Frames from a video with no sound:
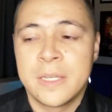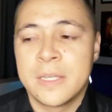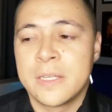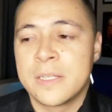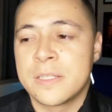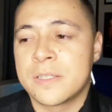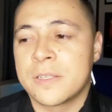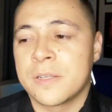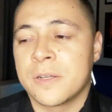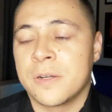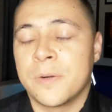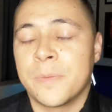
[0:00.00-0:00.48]

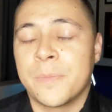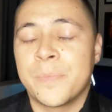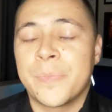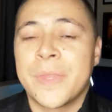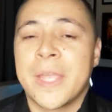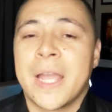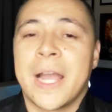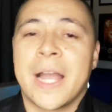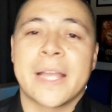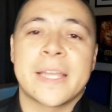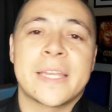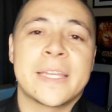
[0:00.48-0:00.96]
So
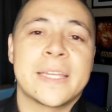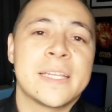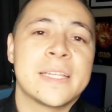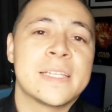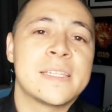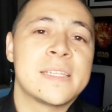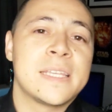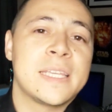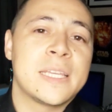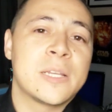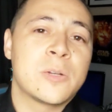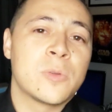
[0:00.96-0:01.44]
I can get
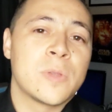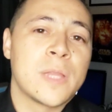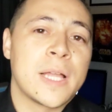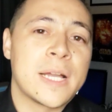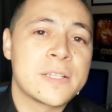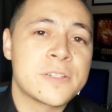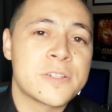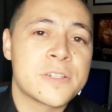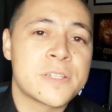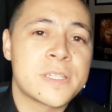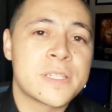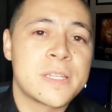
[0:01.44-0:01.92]
into
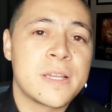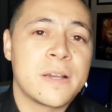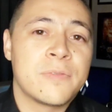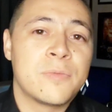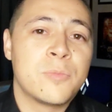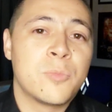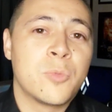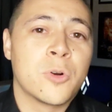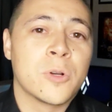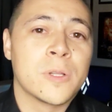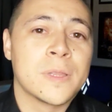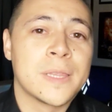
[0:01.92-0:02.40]
equalizer stuff
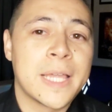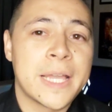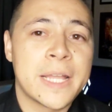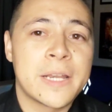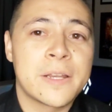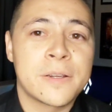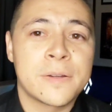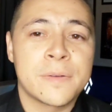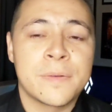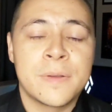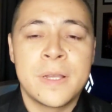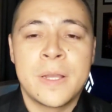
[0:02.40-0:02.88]
more
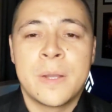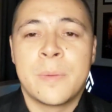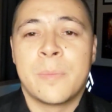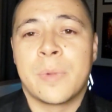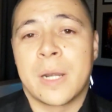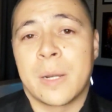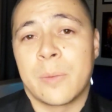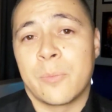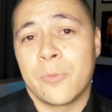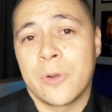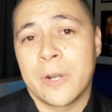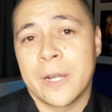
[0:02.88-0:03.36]
later, but
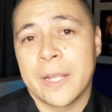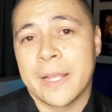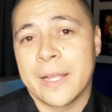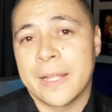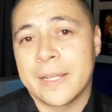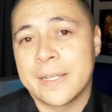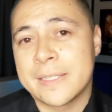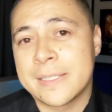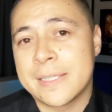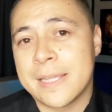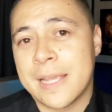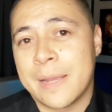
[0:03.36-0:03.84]
I'm running
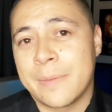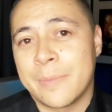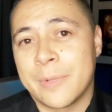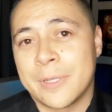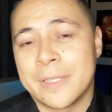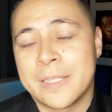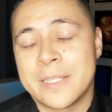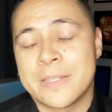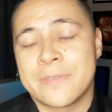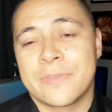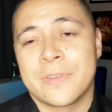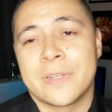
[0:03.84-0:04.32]
out of time on
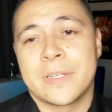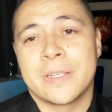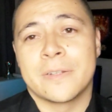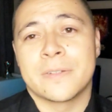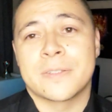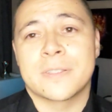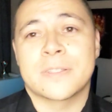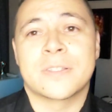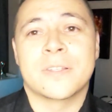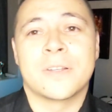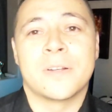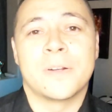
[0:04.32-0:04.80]
this video,
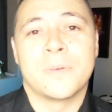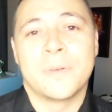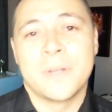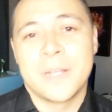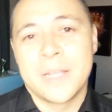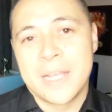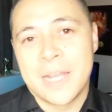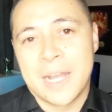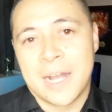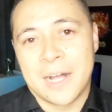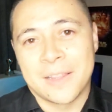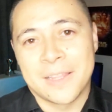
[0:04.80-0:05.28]
so
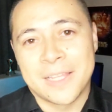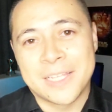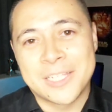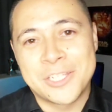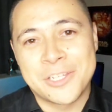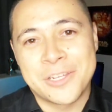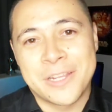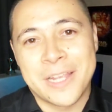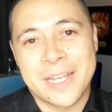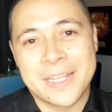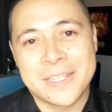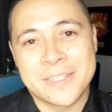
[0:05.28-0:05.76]
I'll let
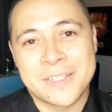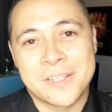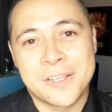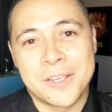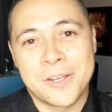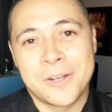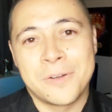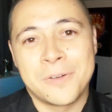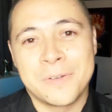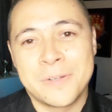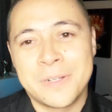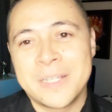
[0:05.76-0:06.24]
you guys
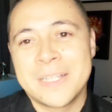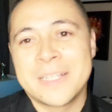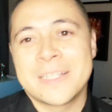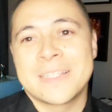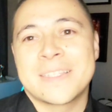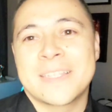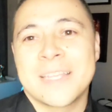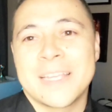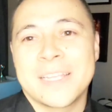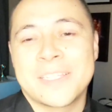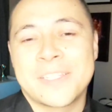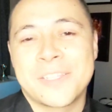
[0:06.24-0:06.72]
go.
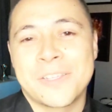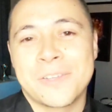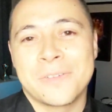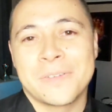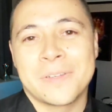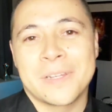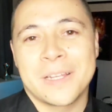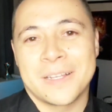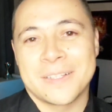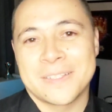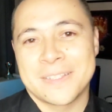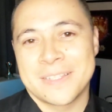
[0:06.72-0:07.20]
Stay
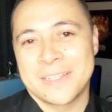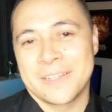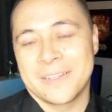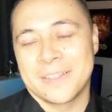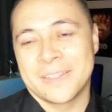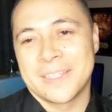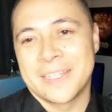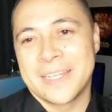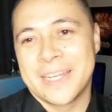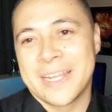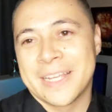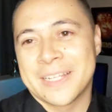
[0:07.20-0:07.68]
tuned. I'll see you on
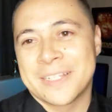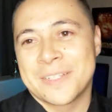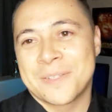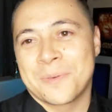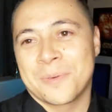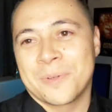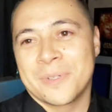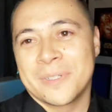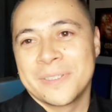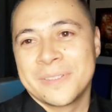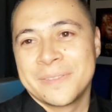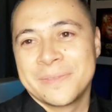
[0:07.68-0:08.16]
the next
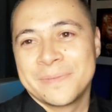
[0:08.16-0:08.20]
one.